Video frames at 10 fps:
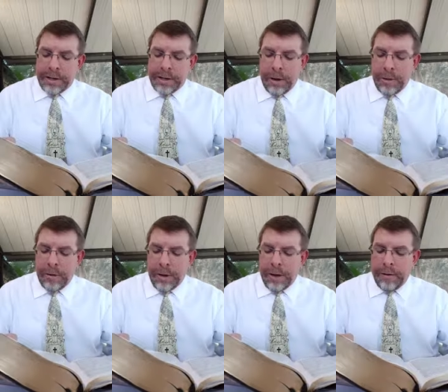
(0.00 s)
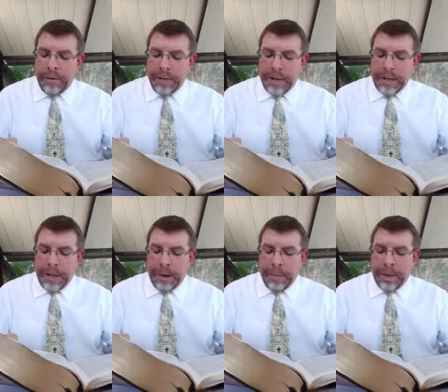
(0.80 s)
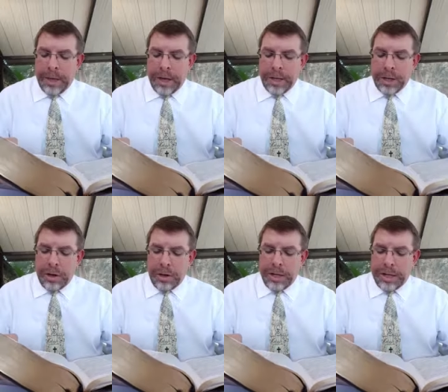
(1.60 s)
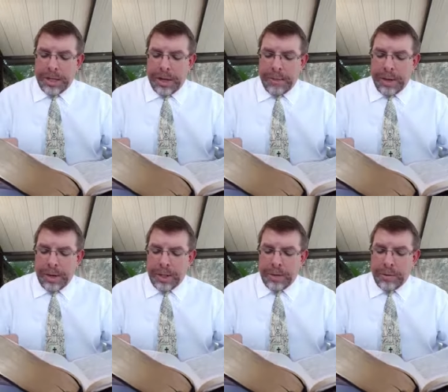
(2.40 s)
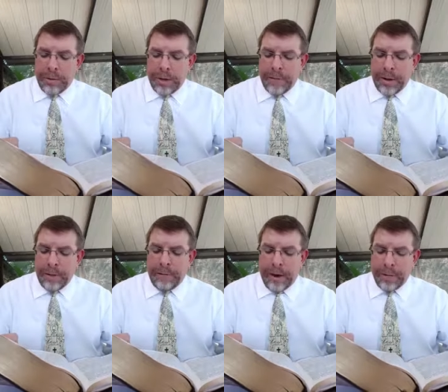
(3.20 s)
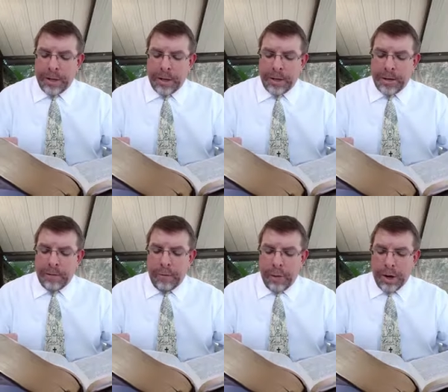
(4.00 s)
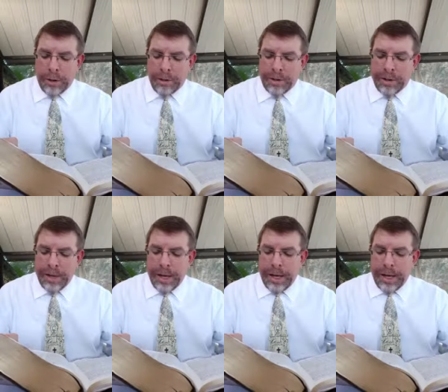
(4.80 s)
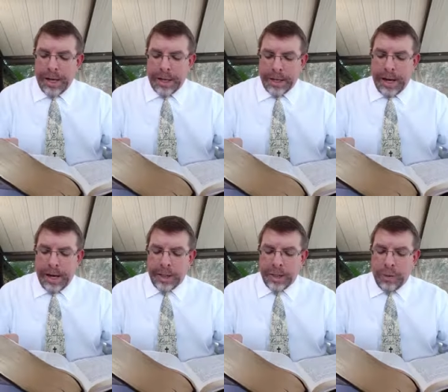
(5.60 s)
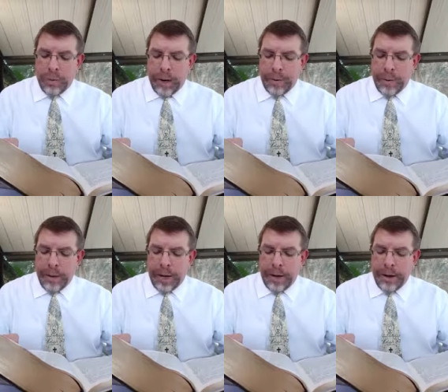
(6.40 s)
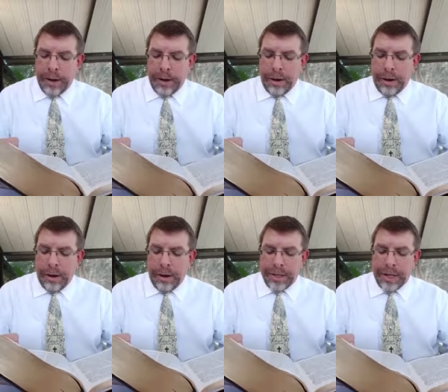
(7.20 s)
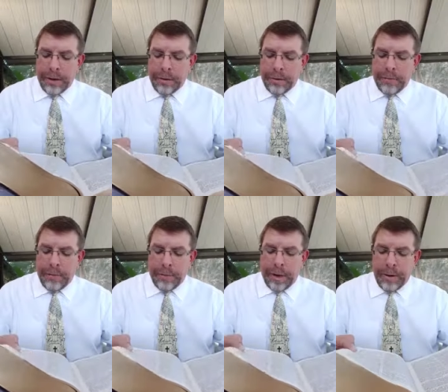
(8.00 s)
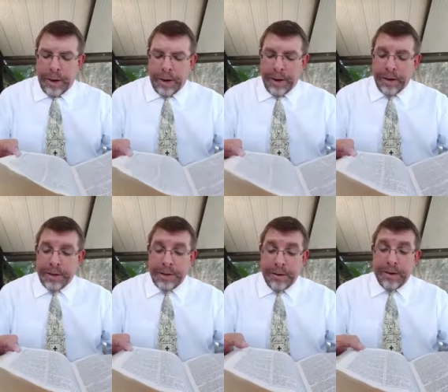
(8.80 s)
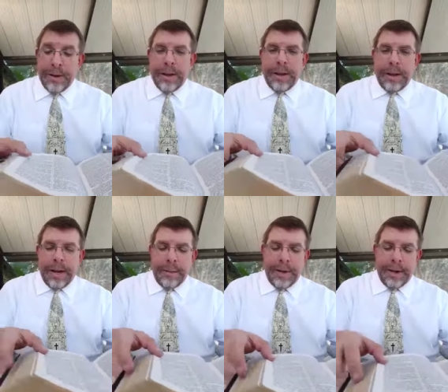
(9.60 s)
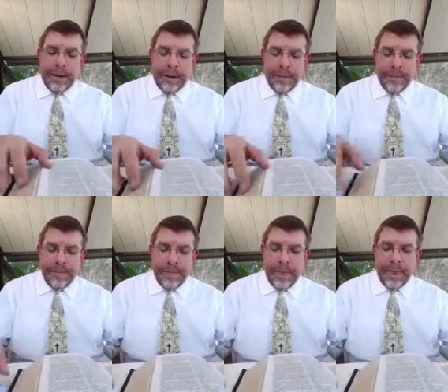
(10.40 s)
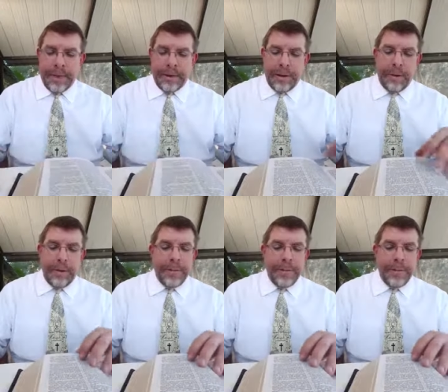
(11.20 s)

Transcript: shall feed them, and shall lead them unto living fountains of waters, and God shall wipe away all tears from their eyes. Amen. So